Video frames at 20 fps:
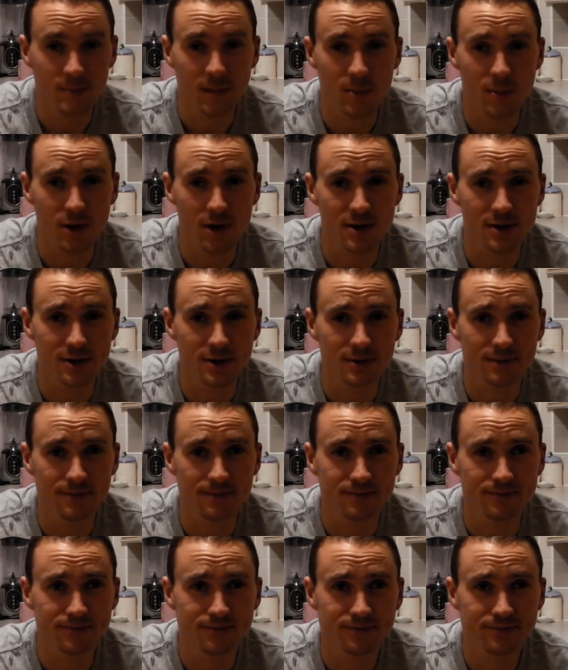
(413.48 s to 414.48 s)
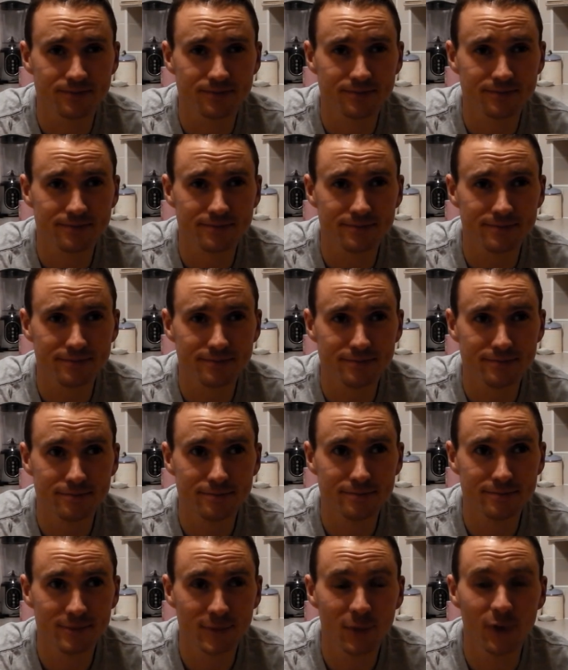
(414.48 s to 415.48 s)
my brain's gone
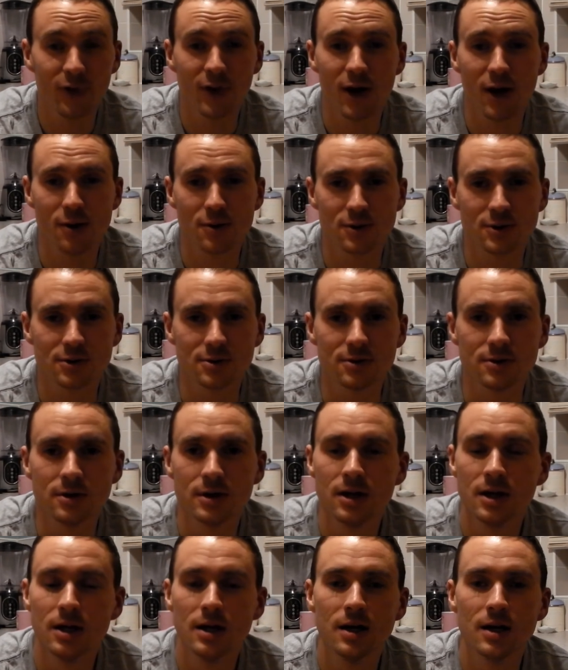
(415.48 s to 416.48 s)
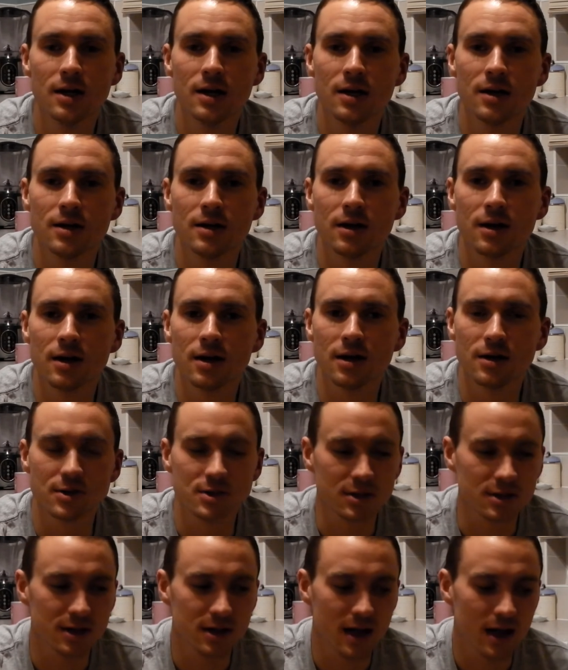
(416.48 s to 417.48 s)
for the hole saw, uh,
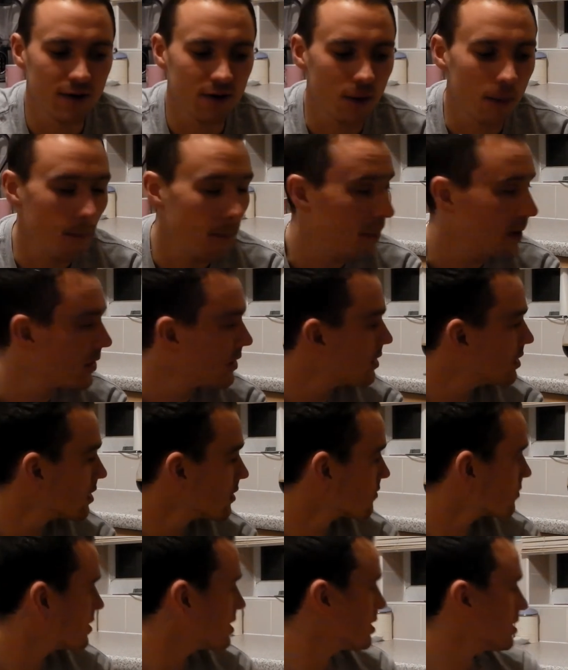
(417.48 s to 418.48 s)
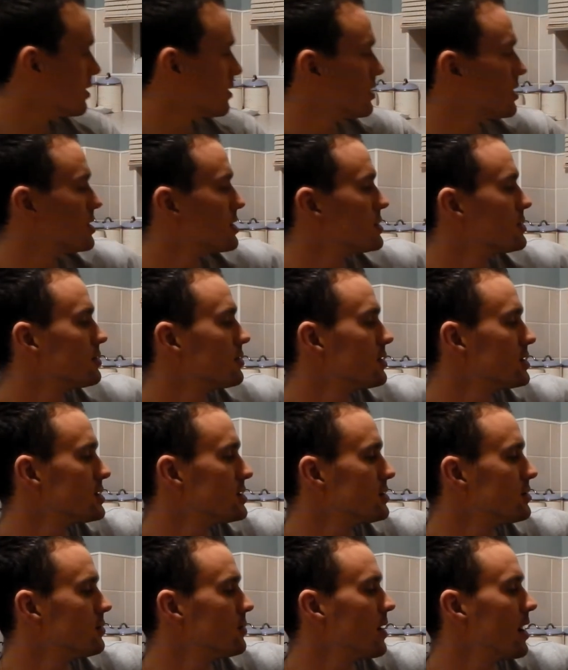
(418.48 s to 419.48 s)
so I didn't have it. But then I realised that I
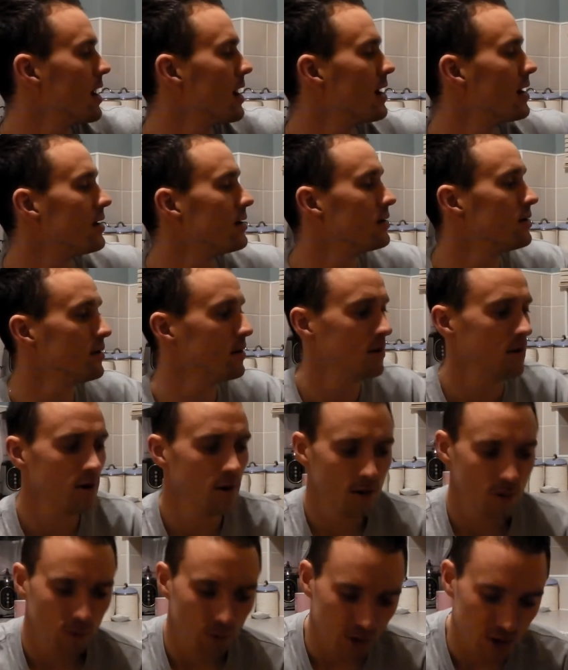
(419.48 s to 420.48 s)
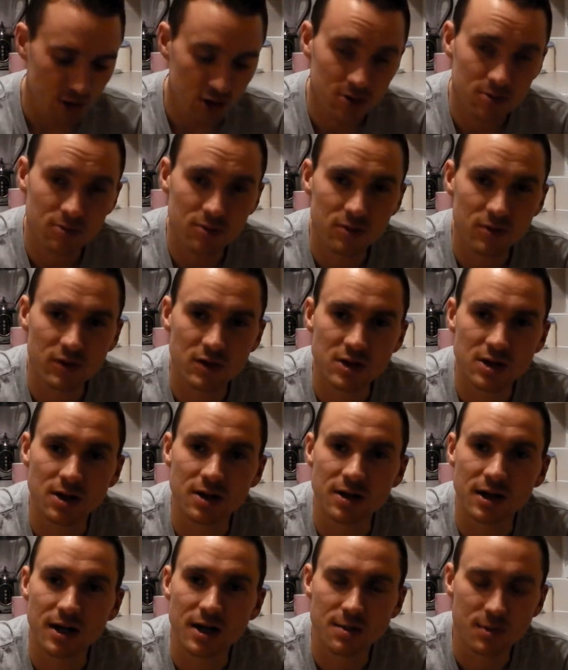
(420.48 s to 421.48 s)
still had which has
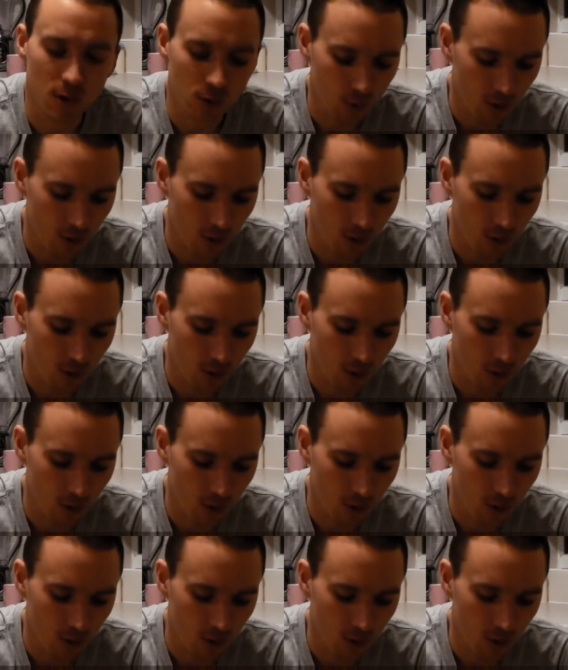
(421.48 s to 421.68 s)
turned out to be